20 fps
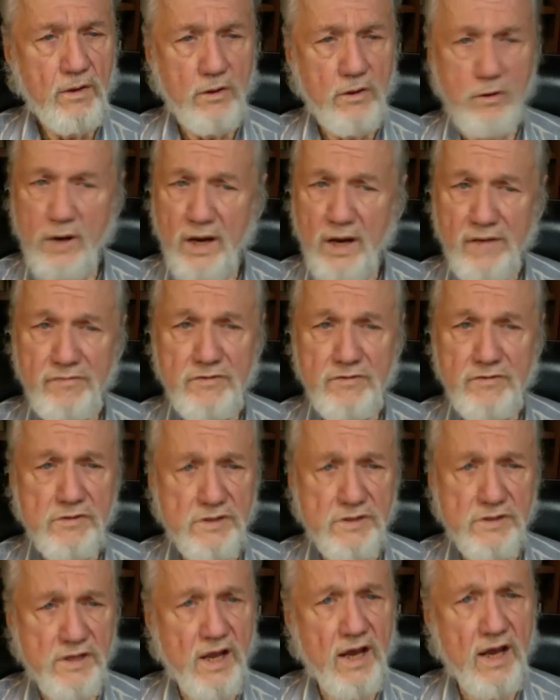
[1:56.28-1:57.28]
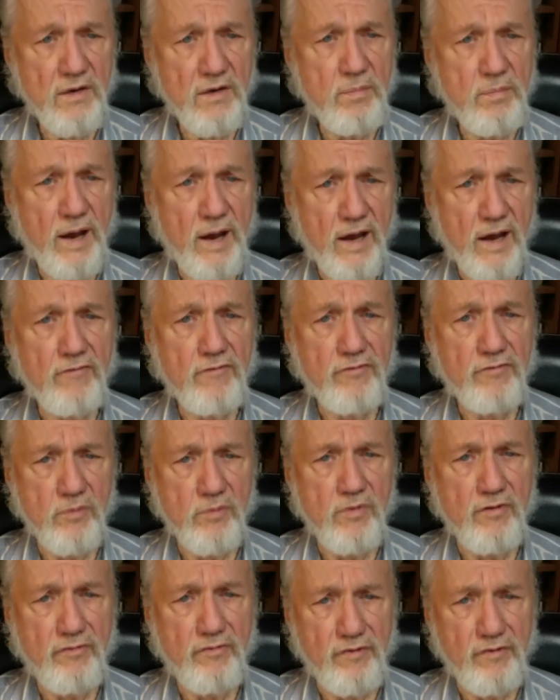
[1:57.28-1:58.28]
You have to stand back
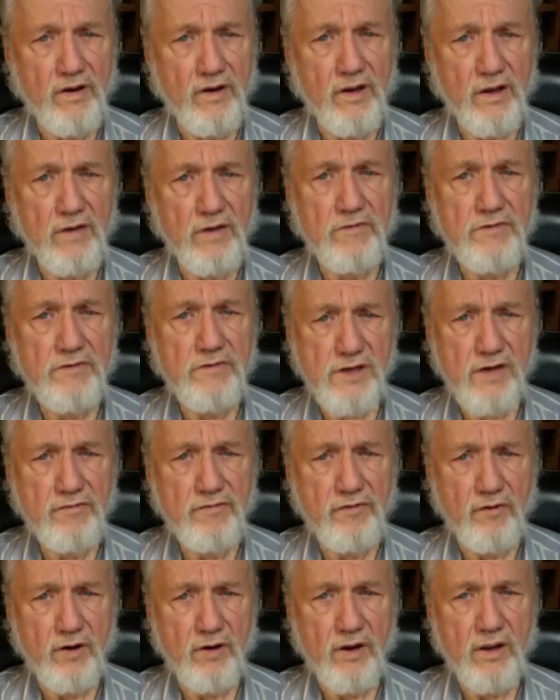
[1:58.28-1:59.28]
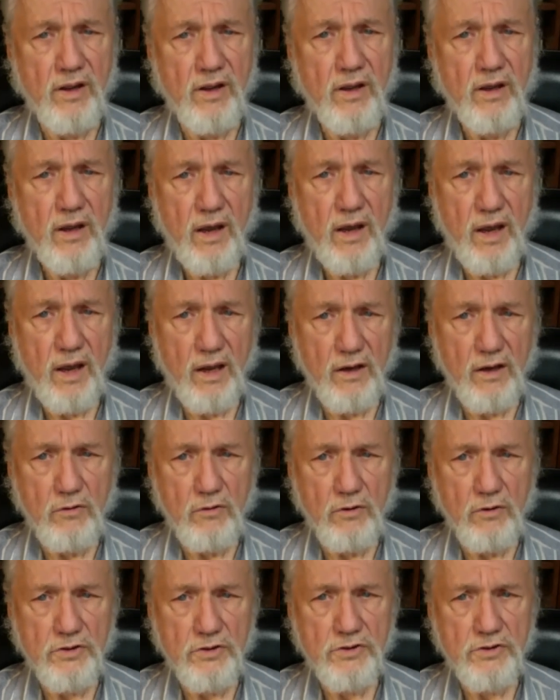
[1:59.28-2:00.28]
from the feeling of suffering,
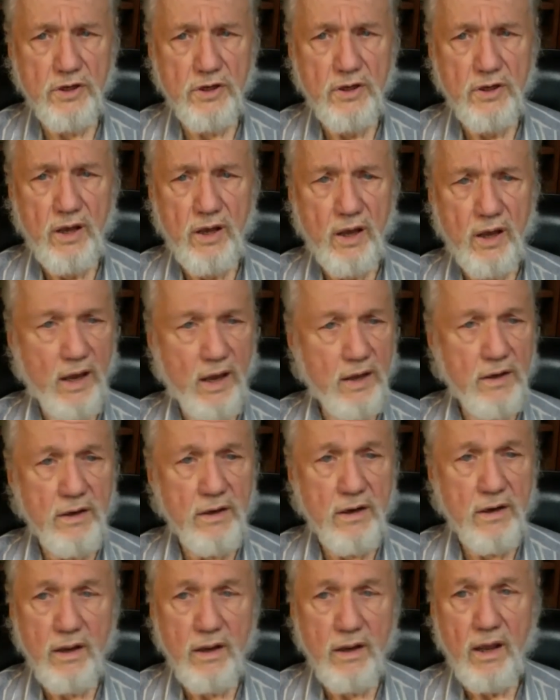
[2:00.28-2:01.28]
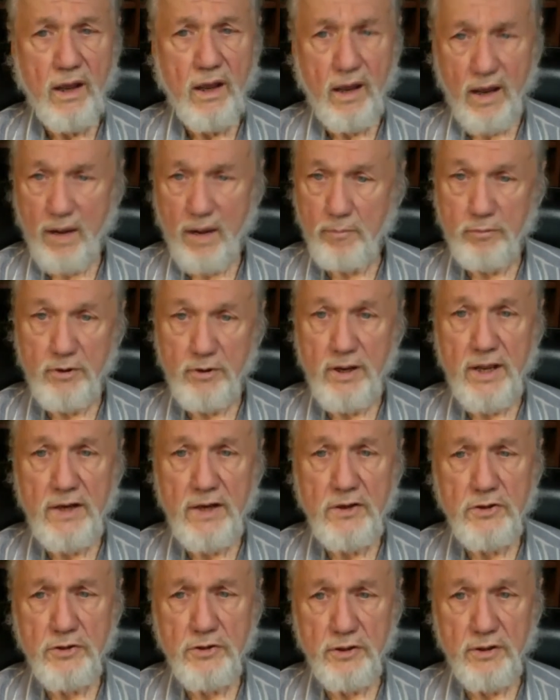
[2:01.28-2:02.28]
anguish, and
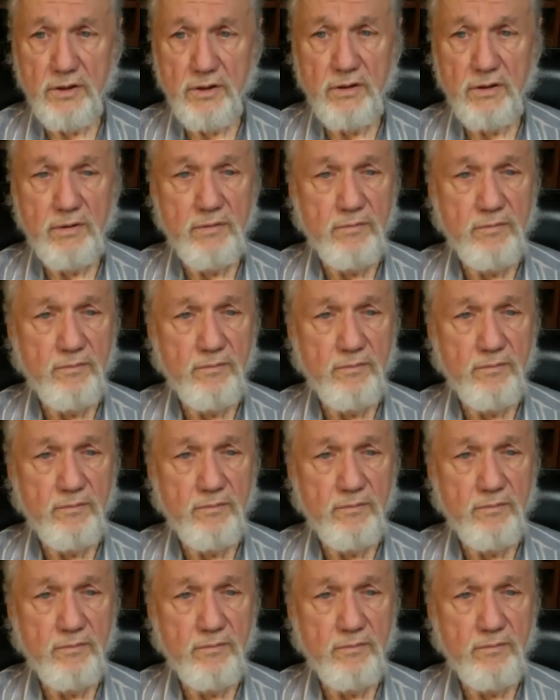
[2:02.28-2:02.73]
apprehension.